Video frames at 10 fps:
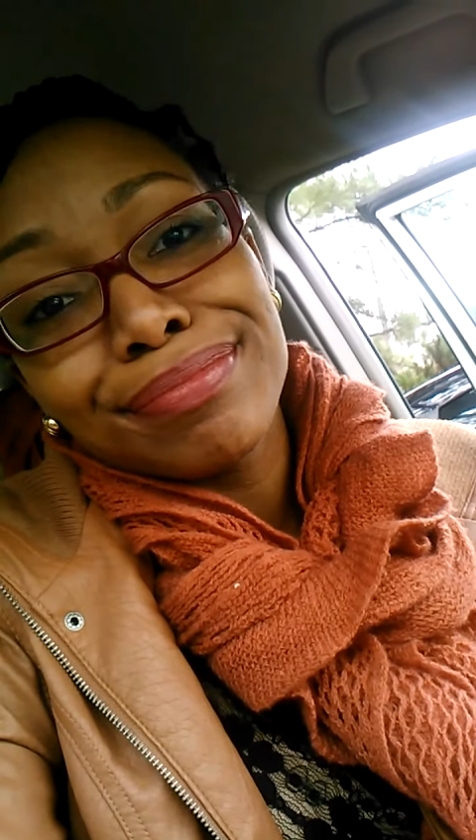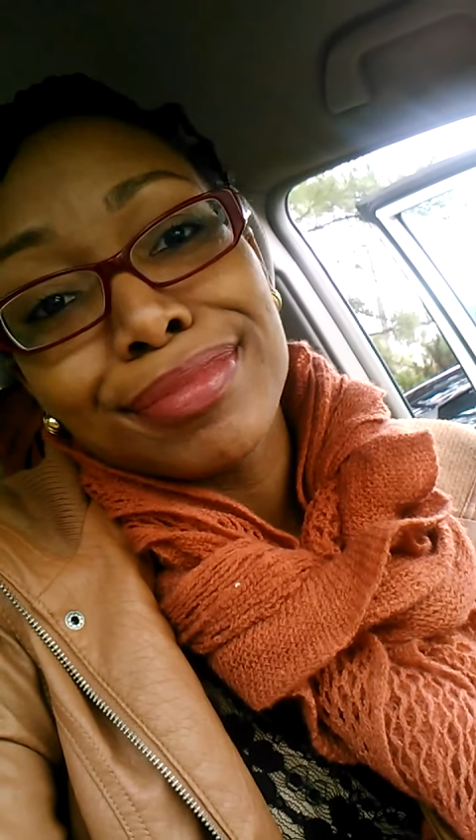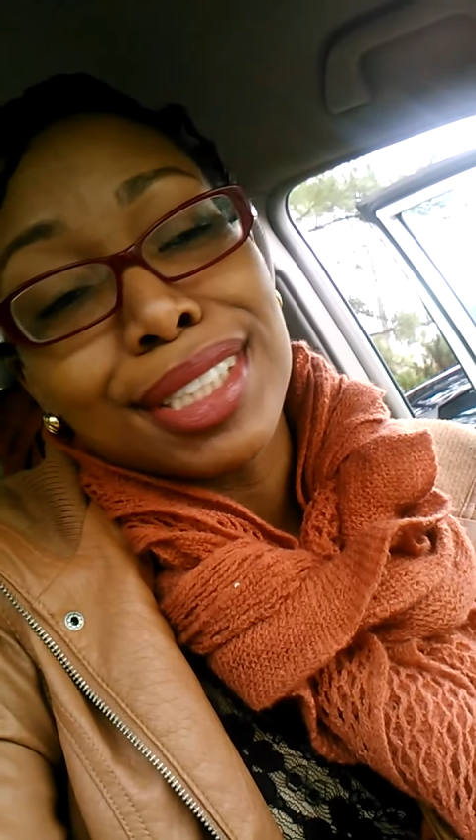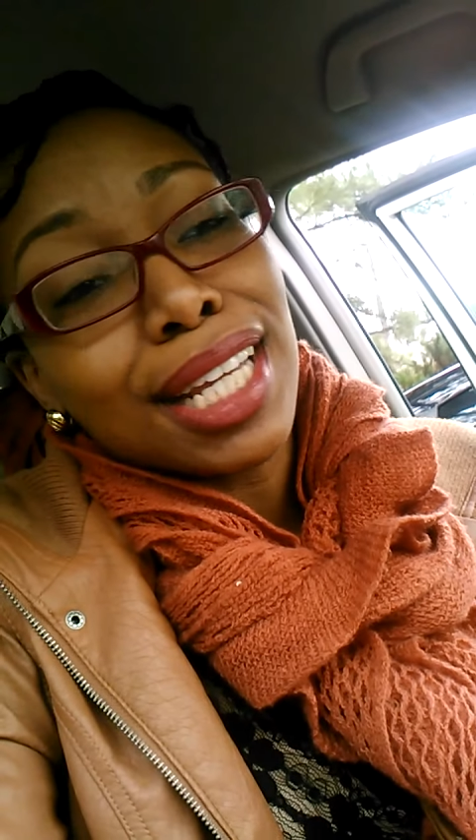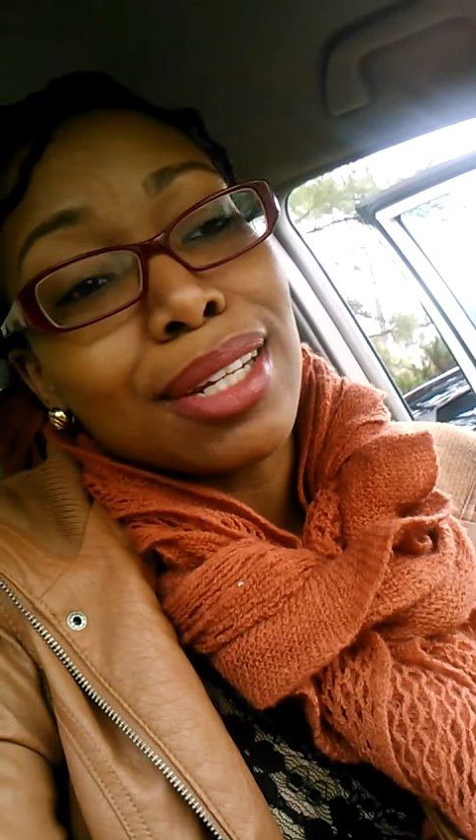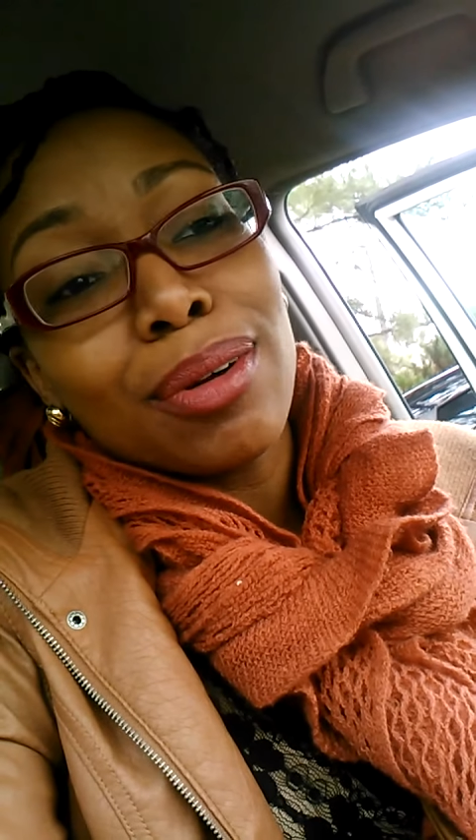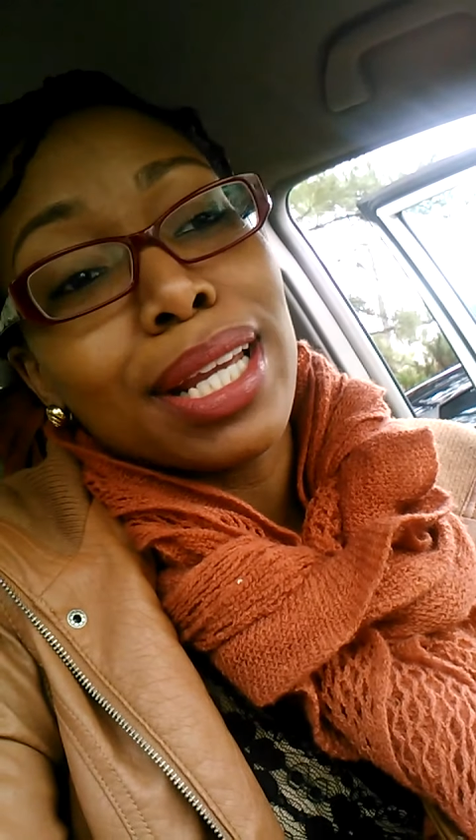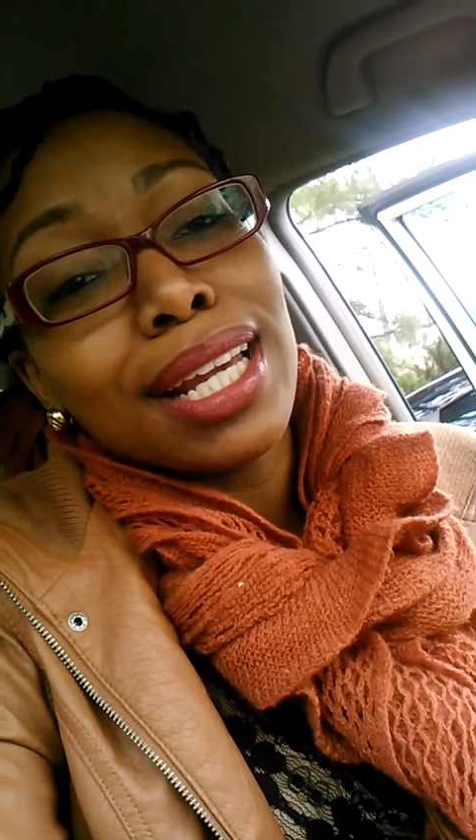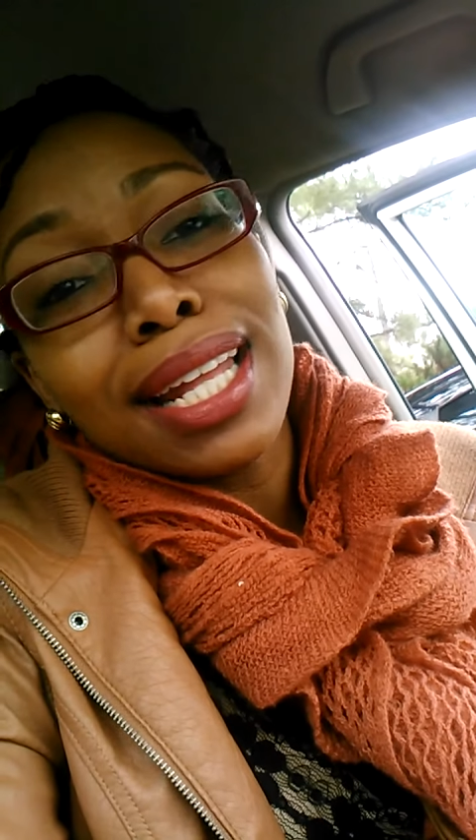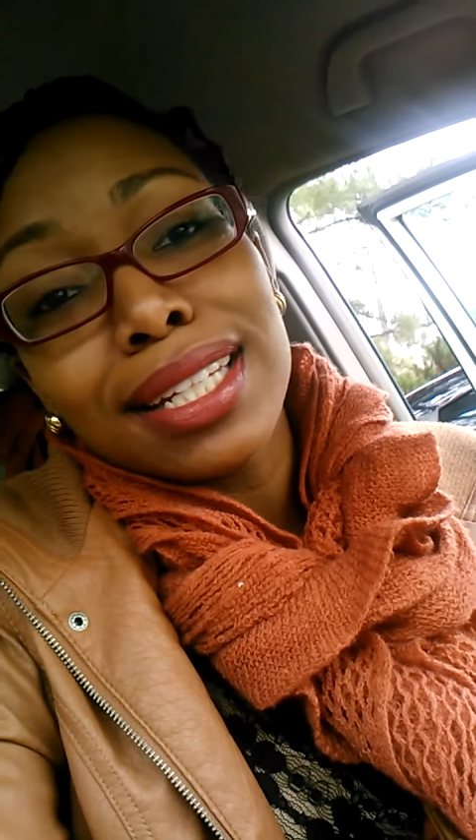Because I know I
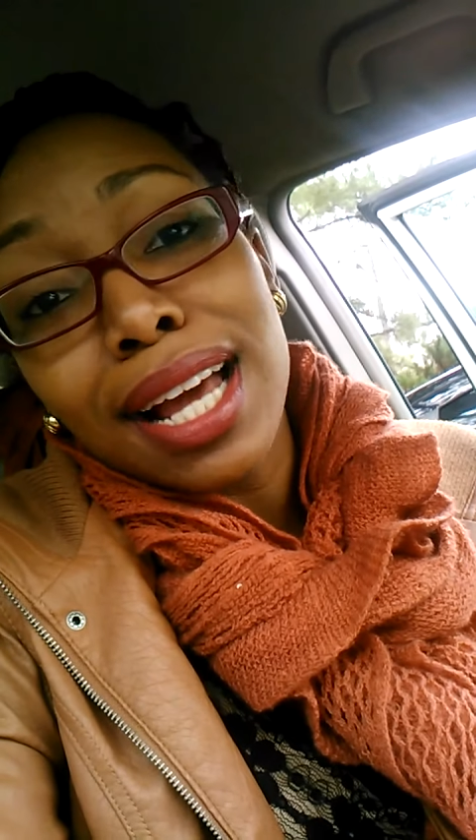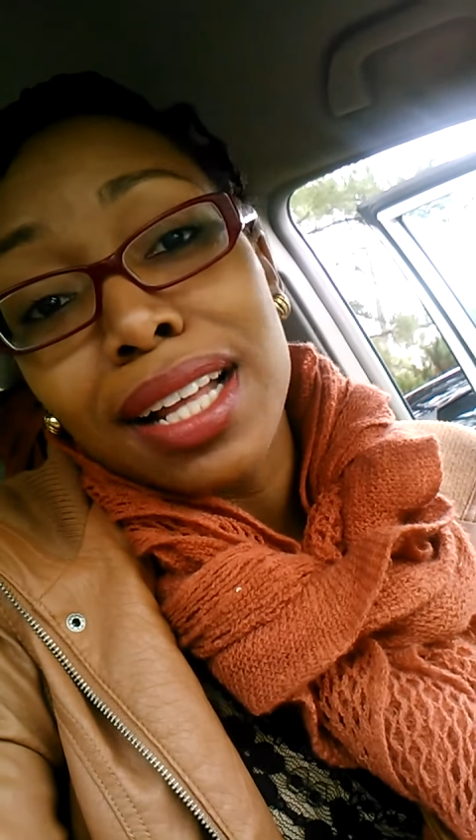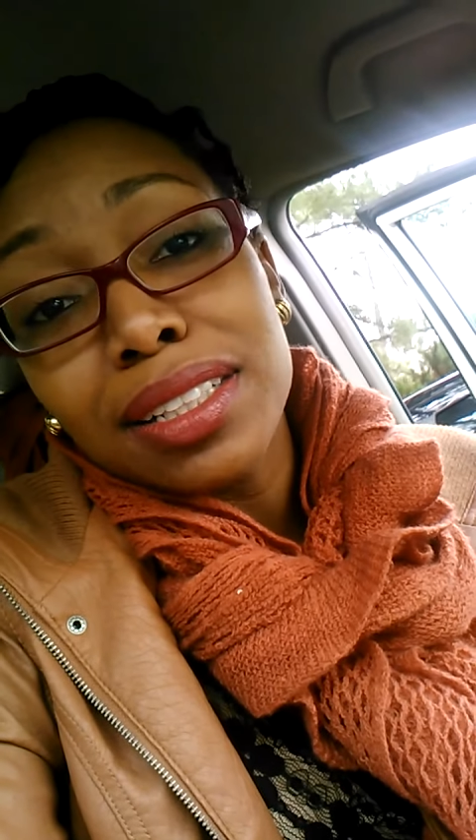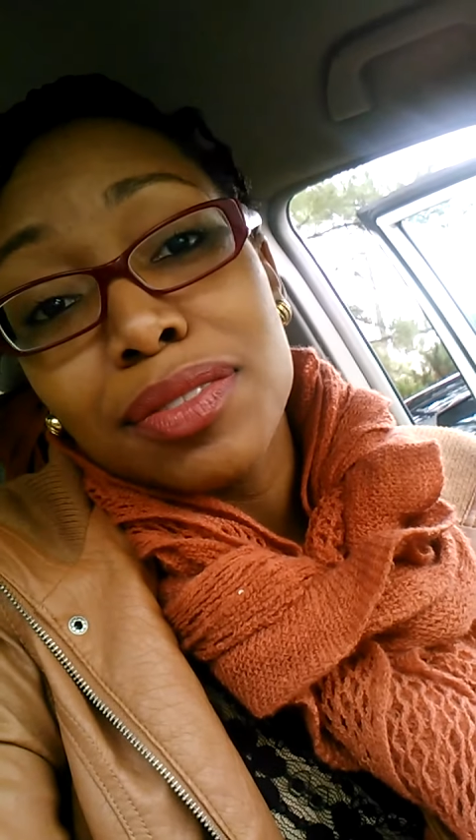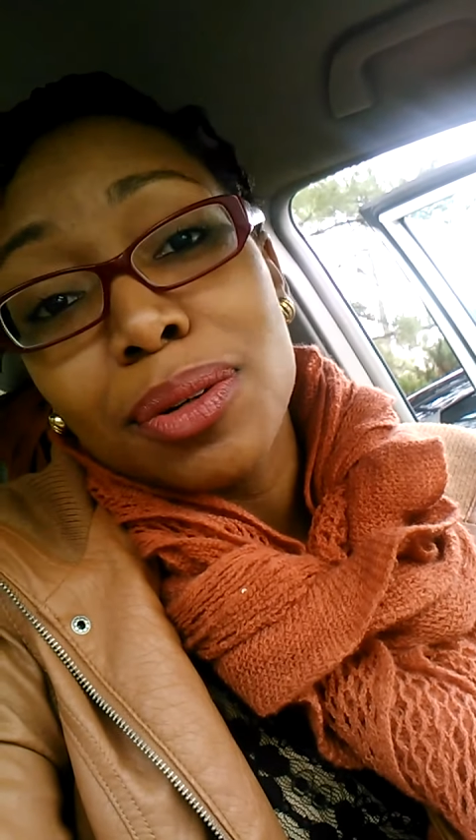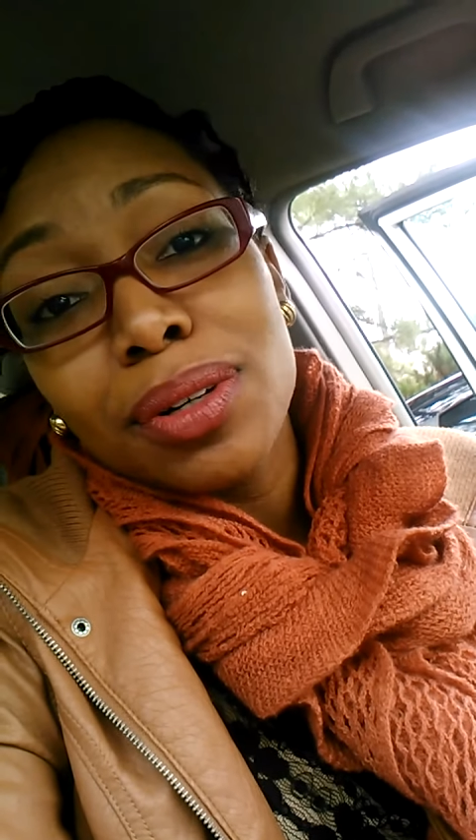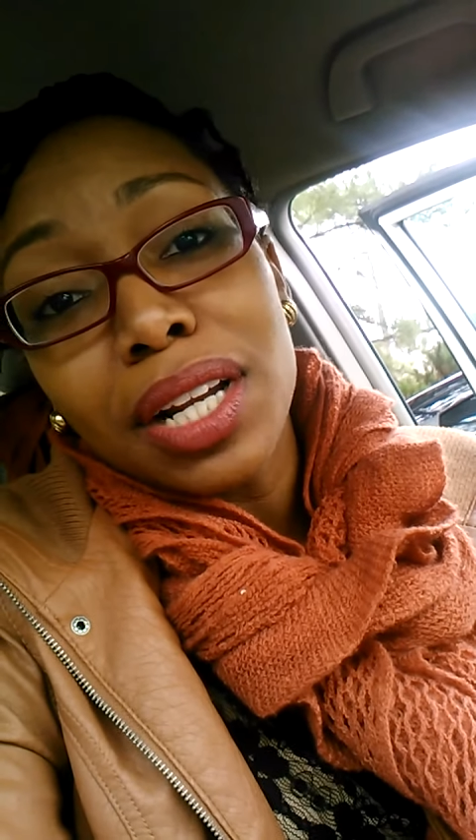ain't got the dollars for it.